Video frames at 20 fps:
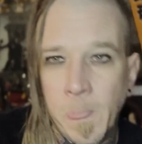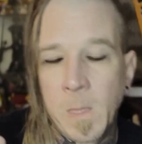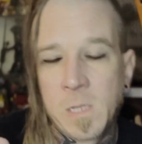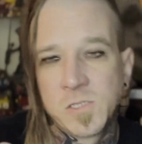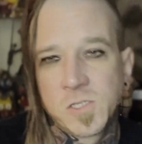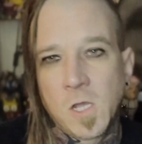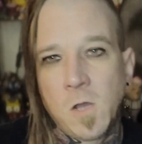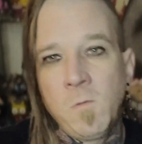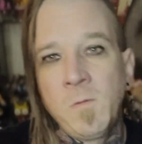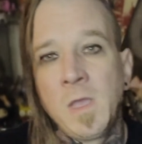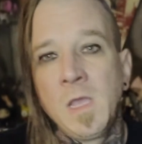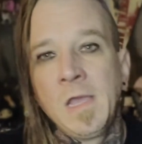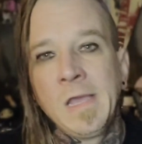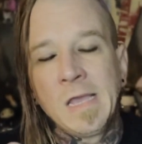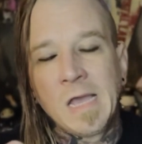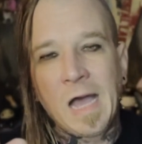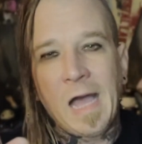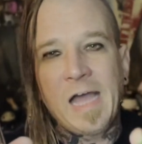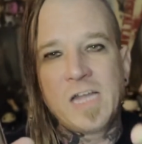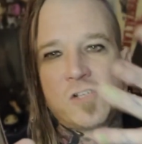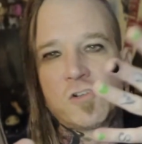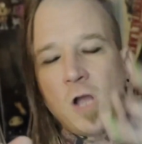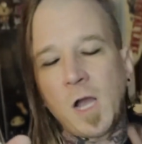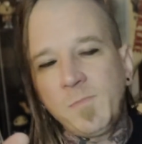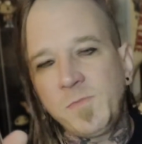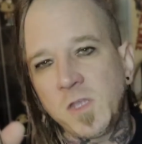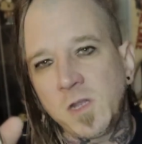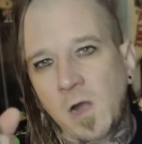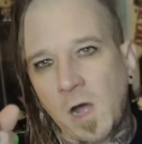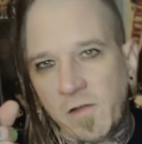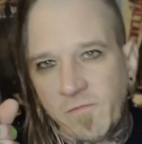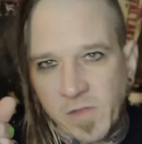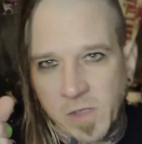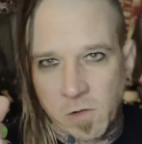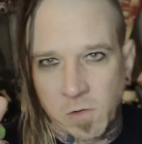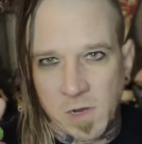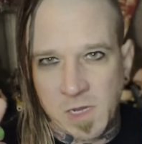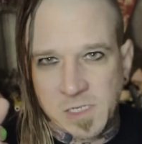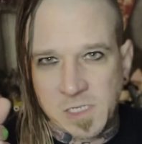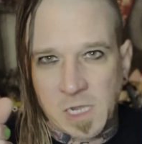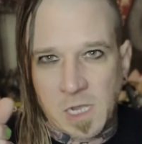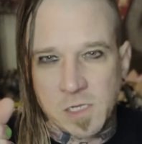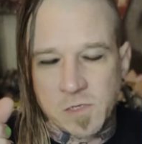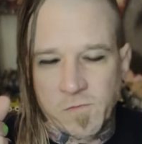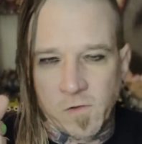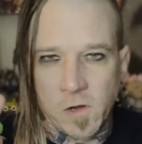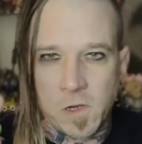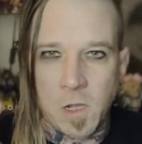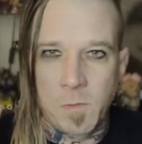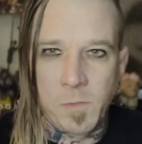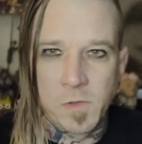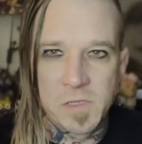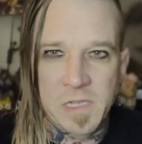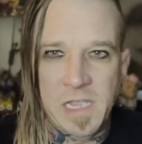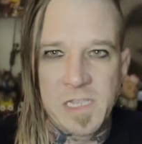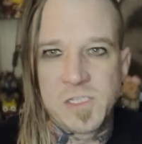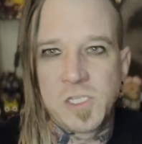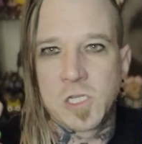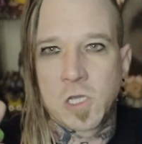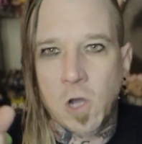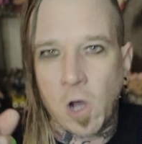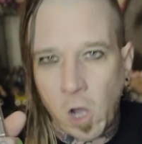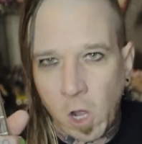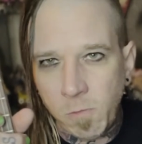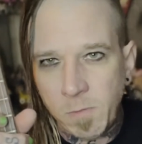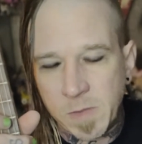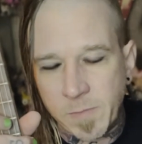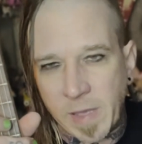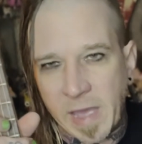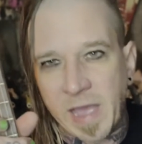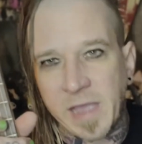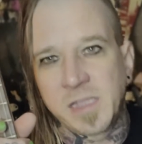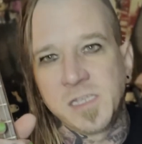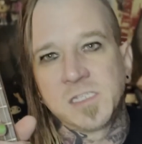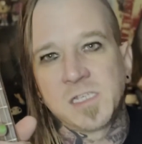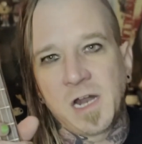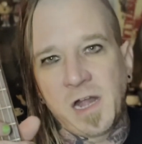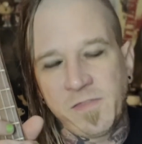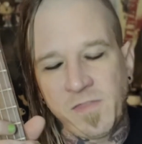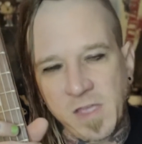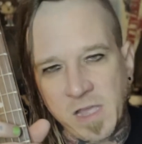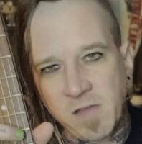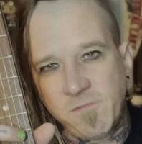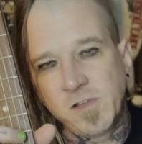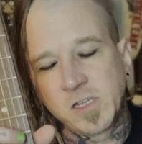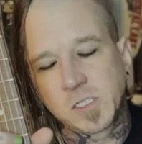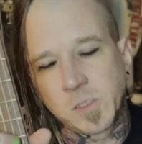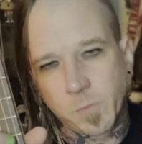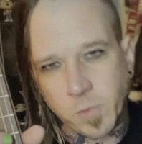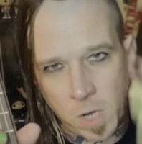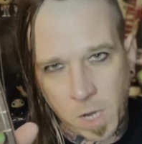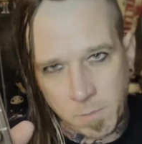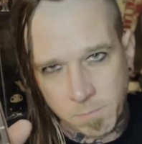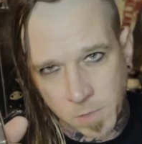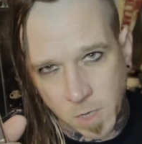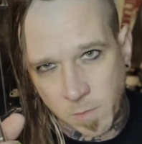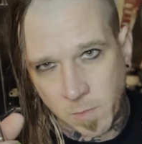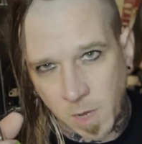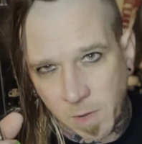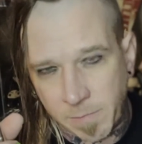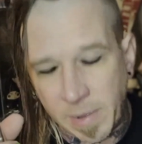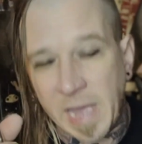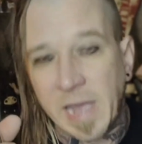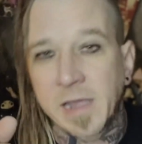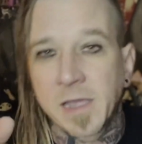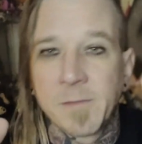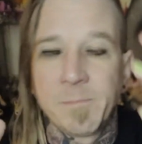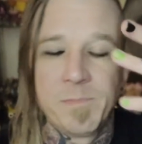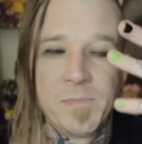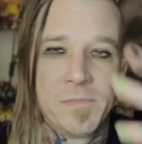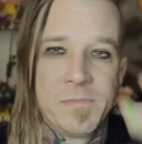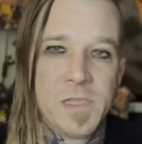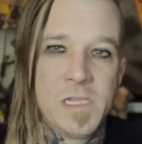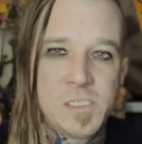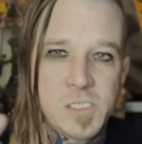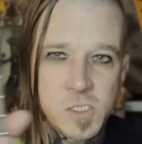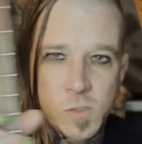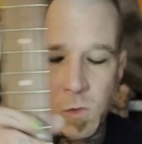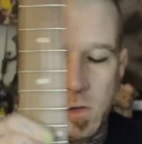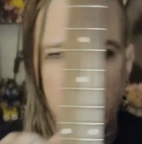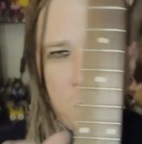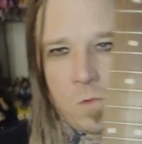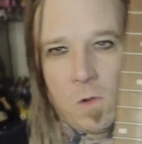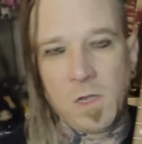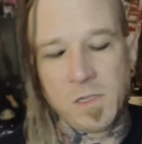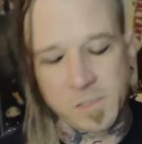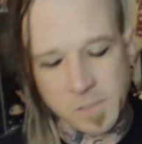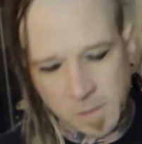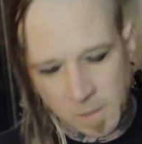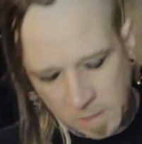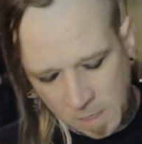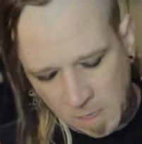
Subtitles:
So I dropped it off at Greg's house for a couple of days. He called me back. He said, I think I fixed the problem. Come on back. This is what it was.